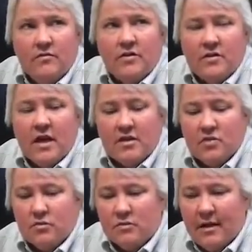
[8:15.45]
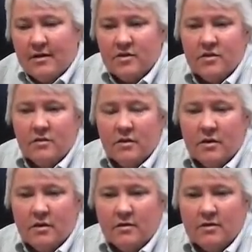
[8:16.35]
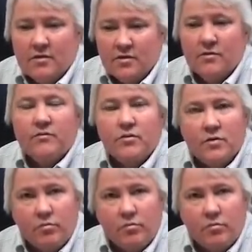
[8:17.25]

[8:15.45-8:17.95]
this actual last server